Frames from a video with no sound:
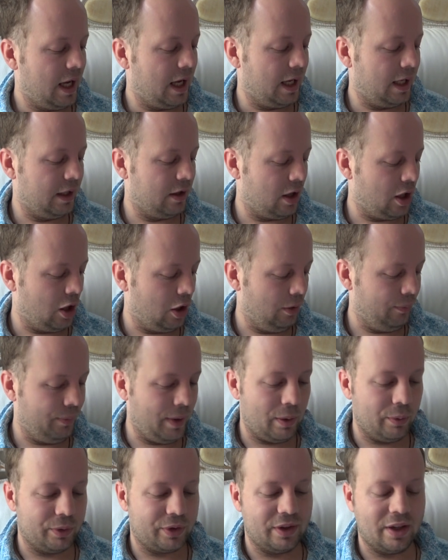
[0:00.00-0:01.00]
And I hope
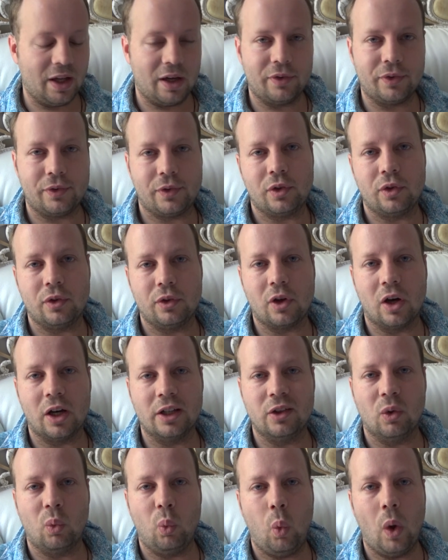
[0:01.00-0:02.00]
that was enough to kind
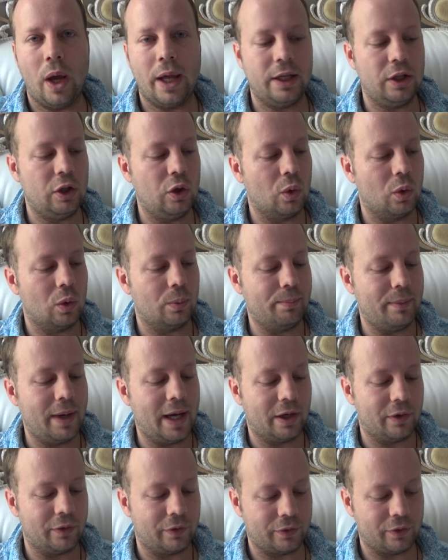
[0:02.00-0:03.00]
of wet your
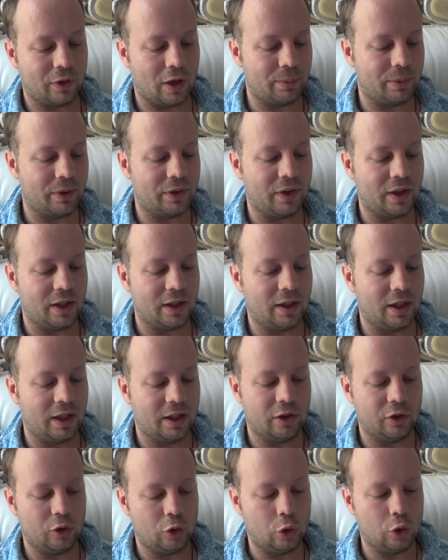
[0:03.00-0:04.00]
mouth type of thing in
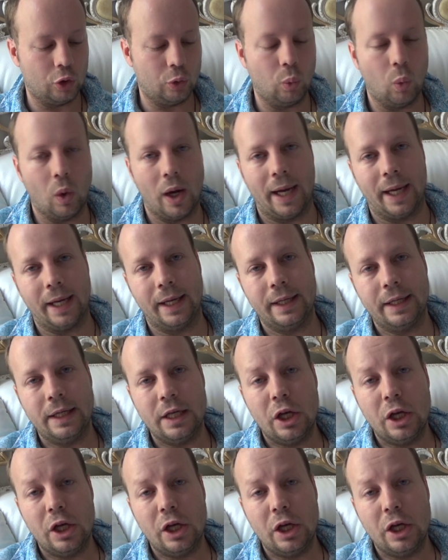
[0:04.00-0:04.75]
a good way.